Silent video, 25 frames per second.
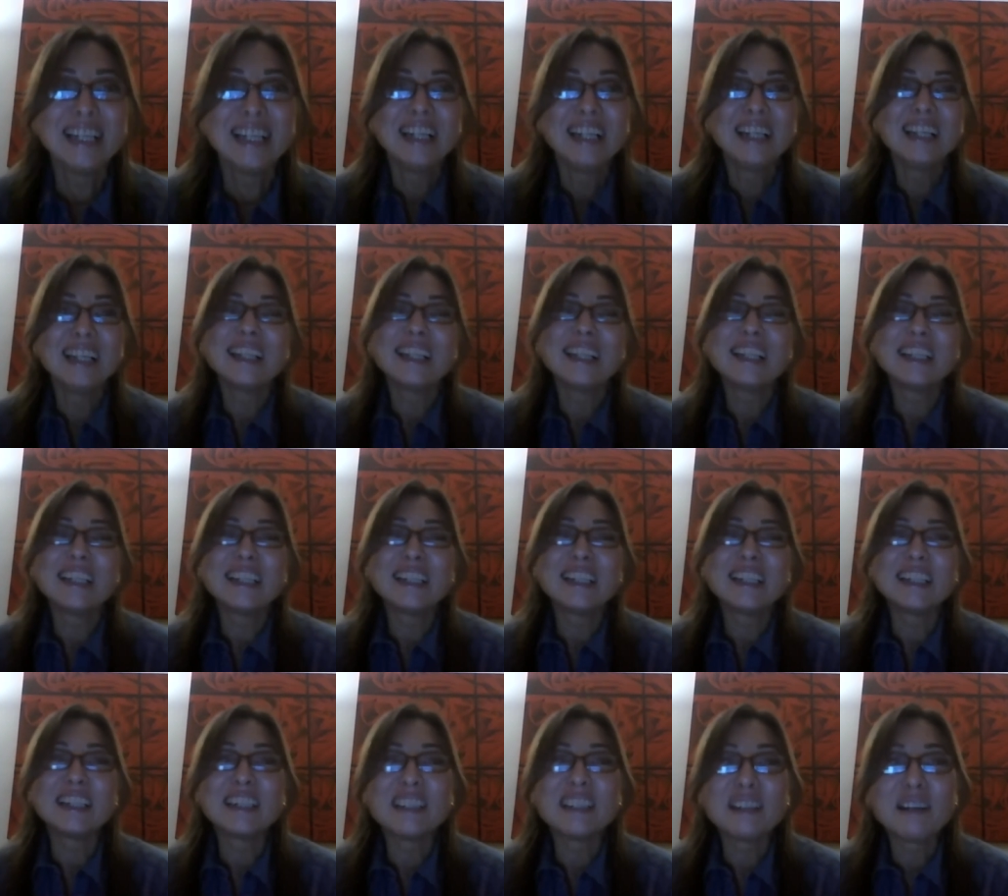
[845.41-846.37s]
Yeah.
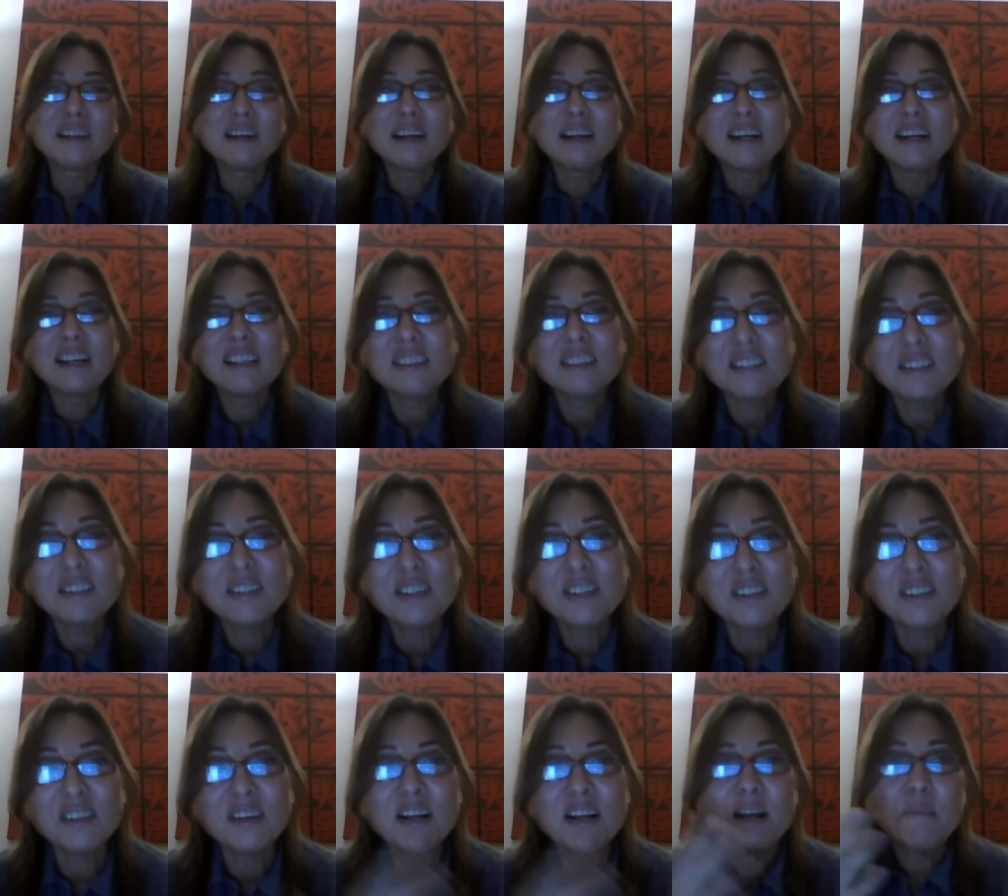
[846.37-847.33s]
Uh, you
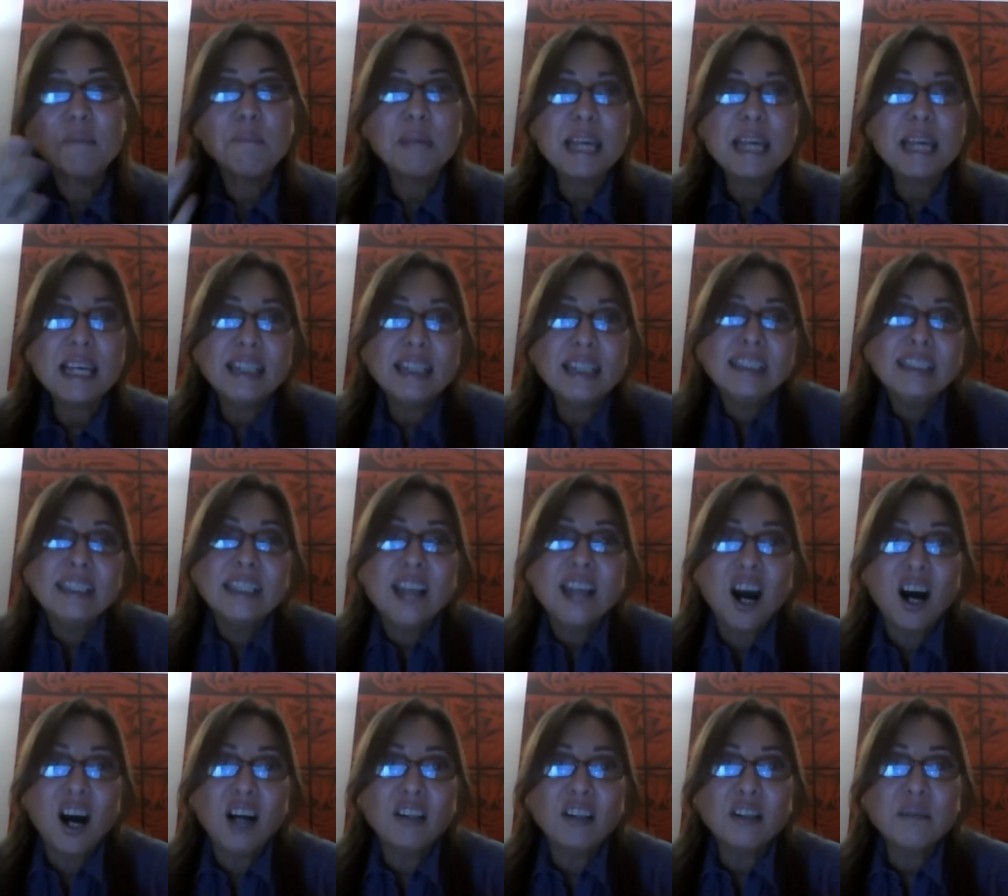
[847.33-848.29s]
know, being an
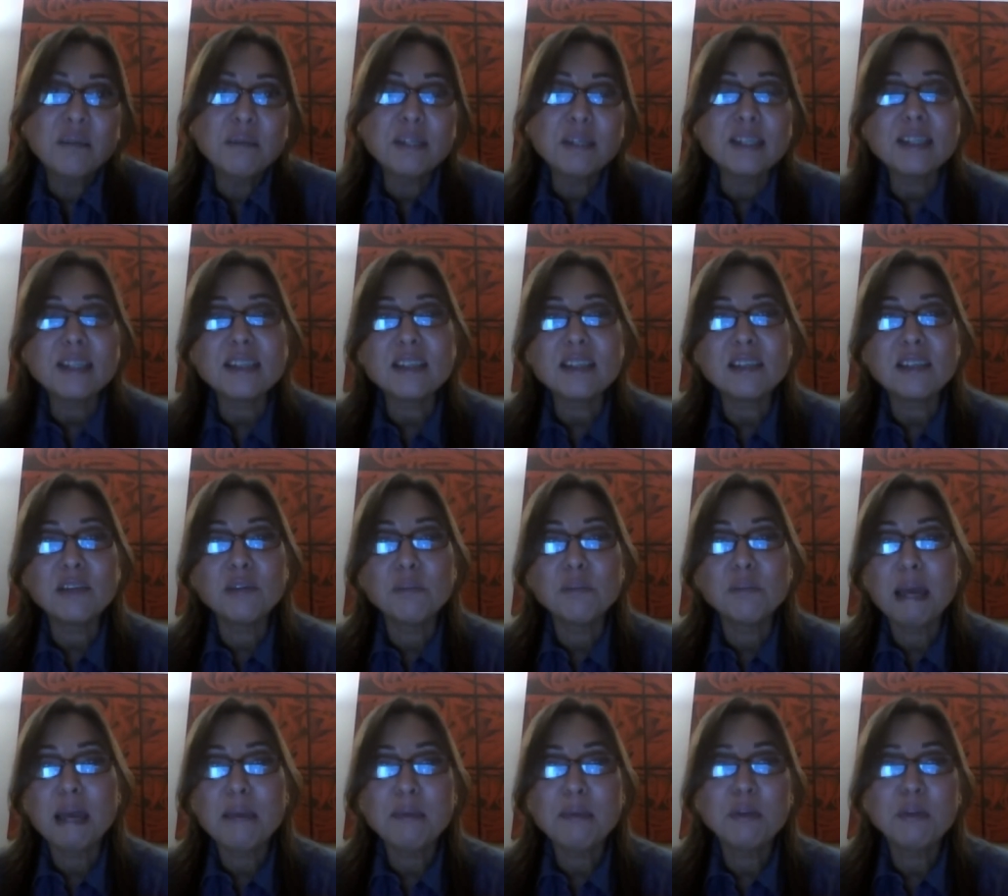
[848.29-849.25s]
economist, you,
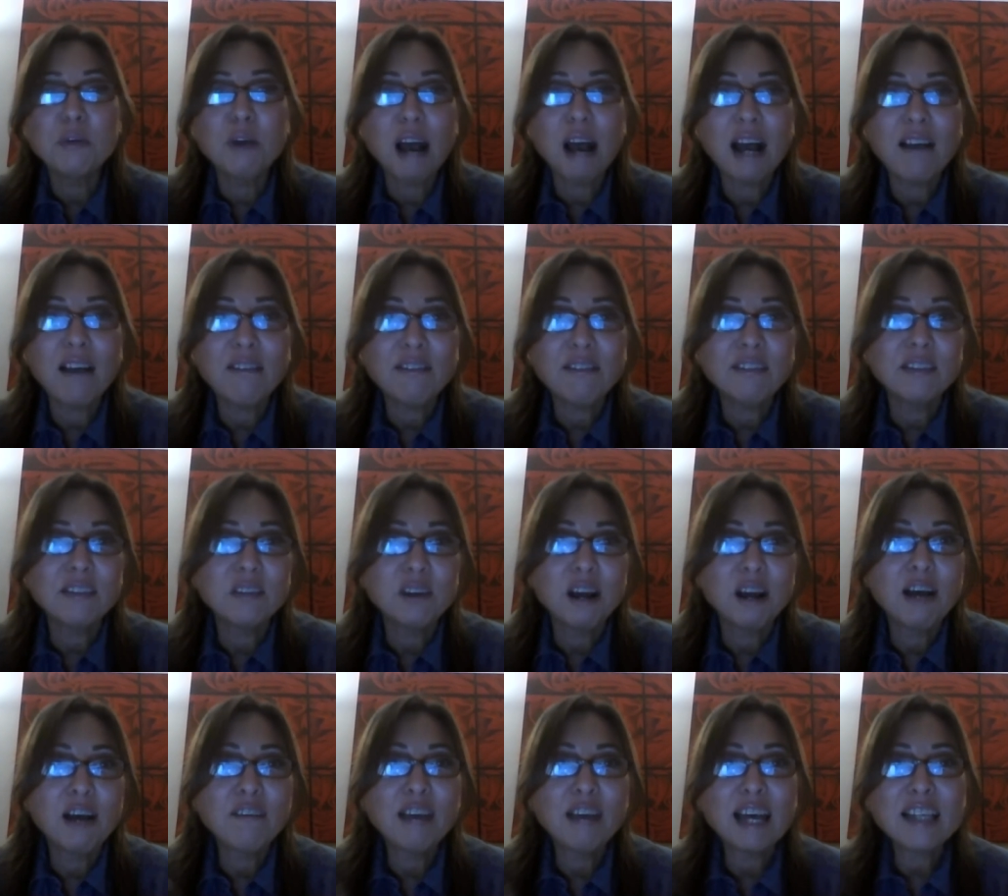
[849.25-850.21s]
maybe you have you
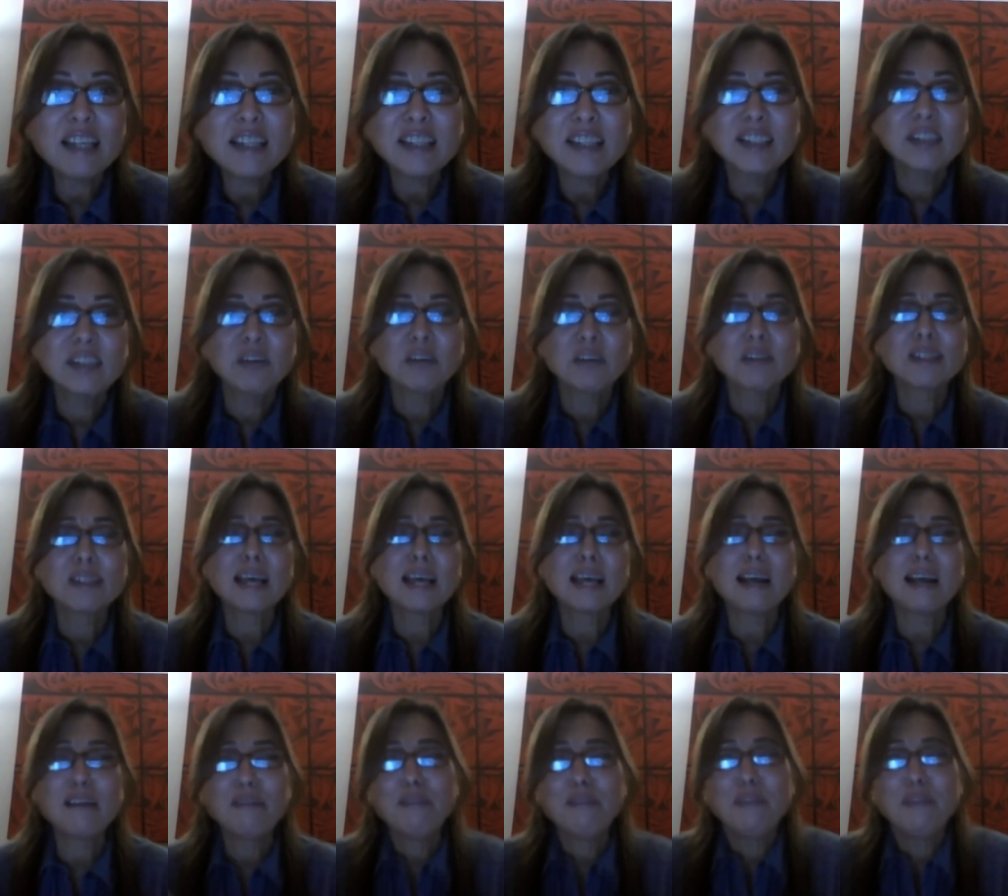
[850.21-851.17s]
have asked
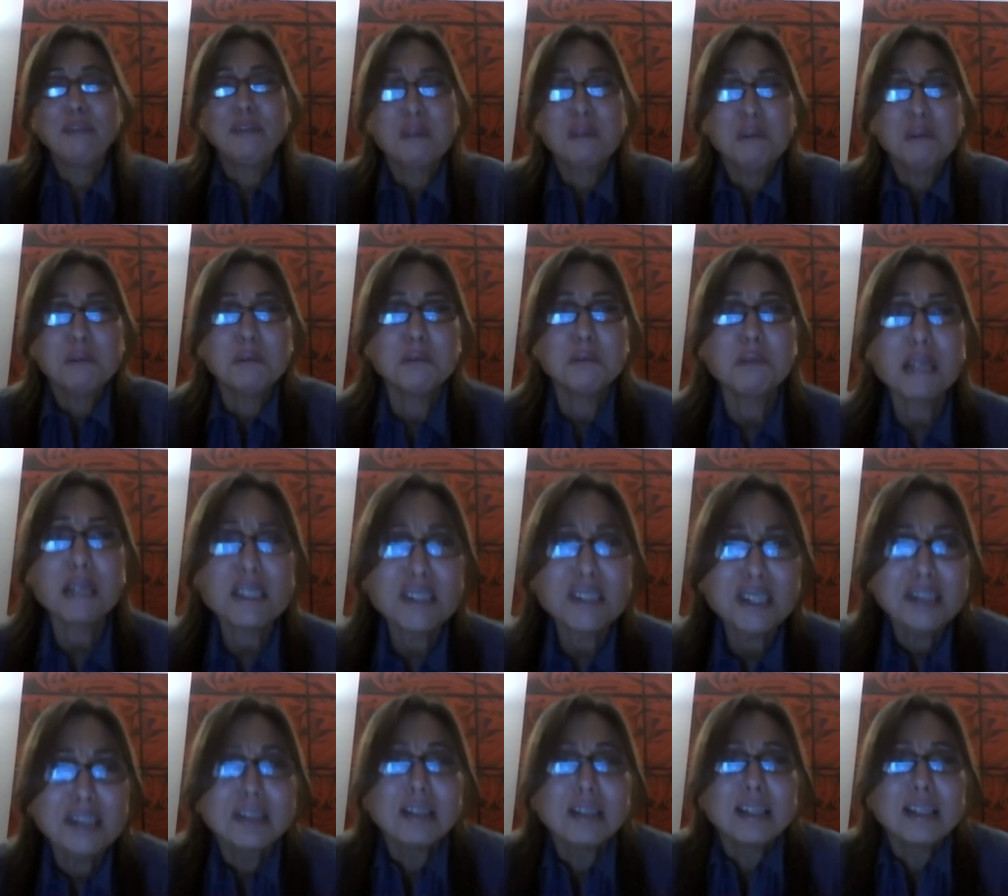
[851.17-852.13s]
yourself, uh, what
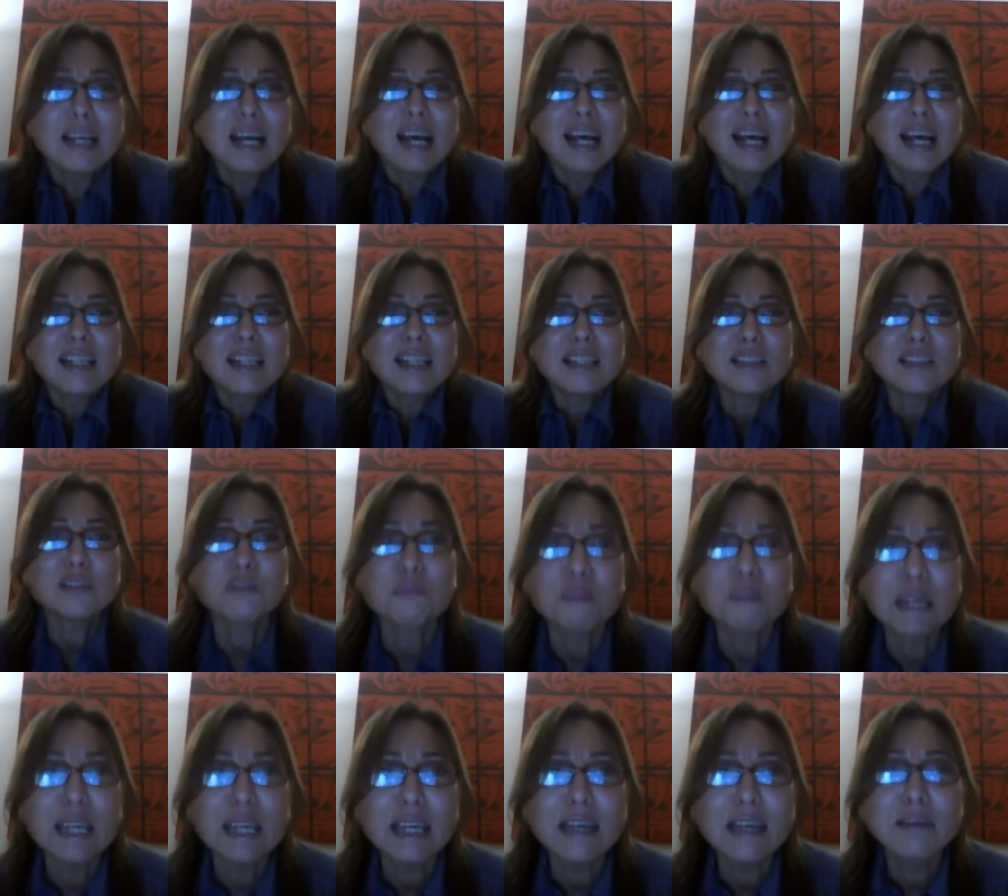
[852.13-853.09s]
she's gonna ask to
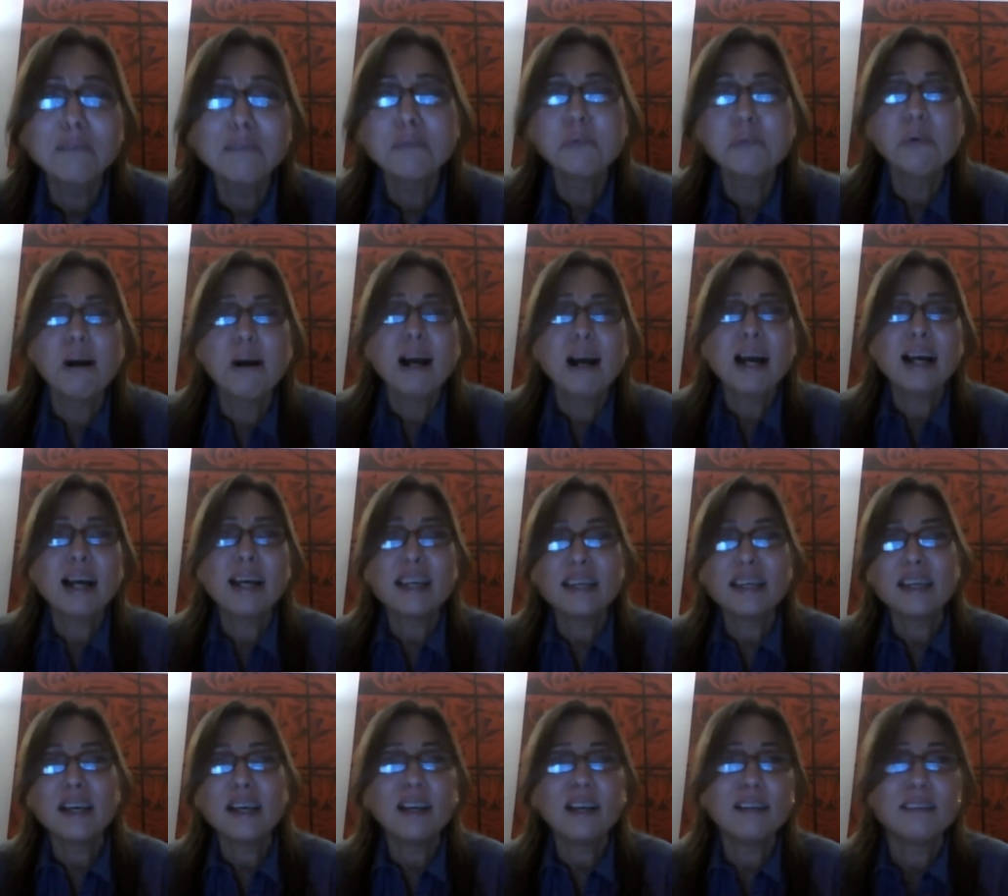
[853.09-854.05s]
me?
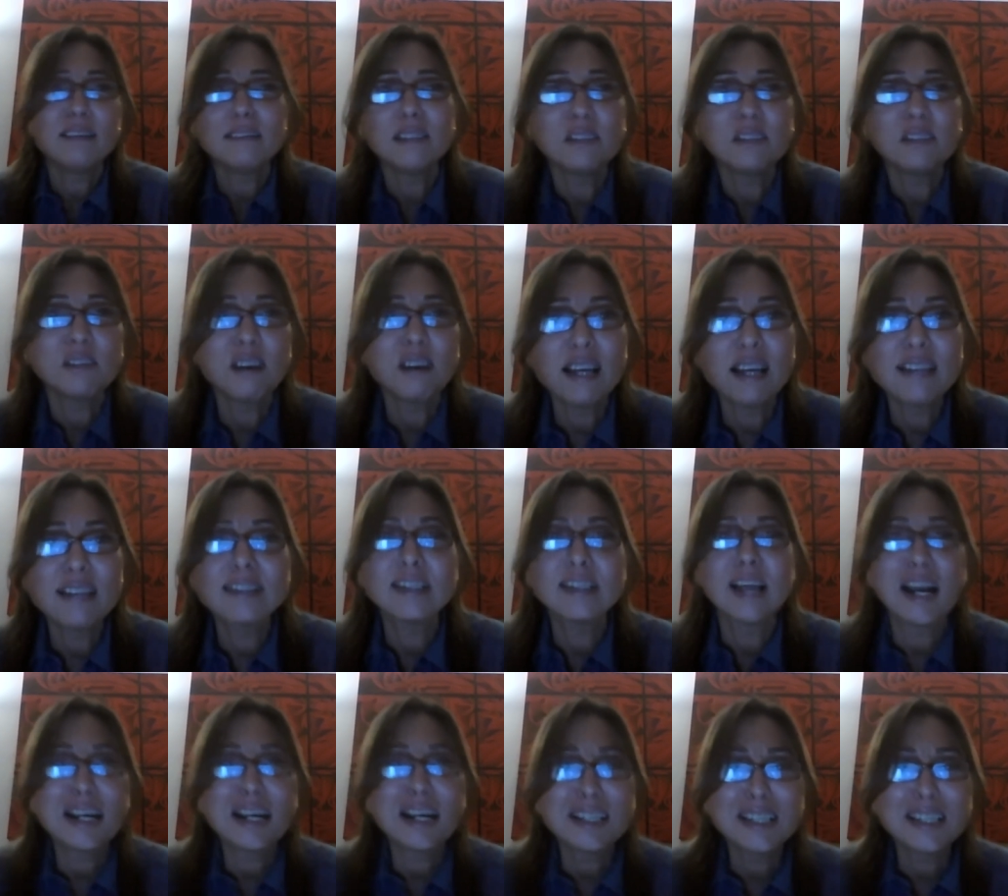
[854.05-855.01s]
Why, uh, you know, as an
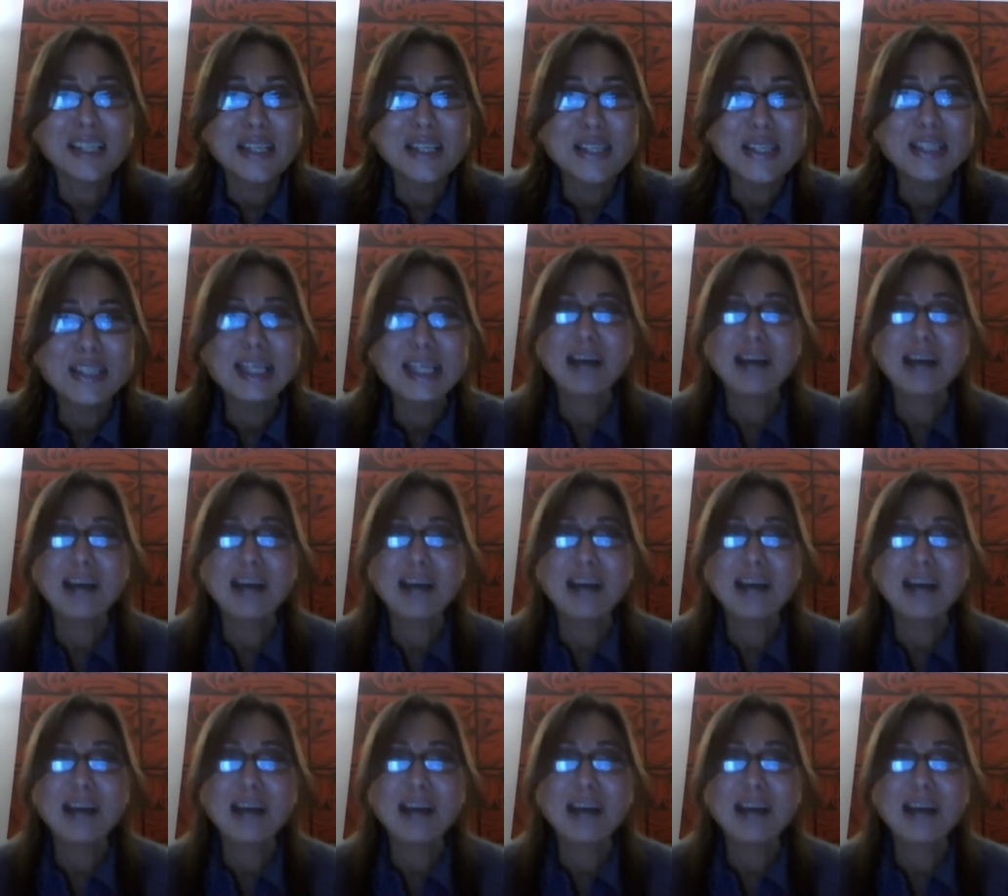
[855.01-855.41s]
artist,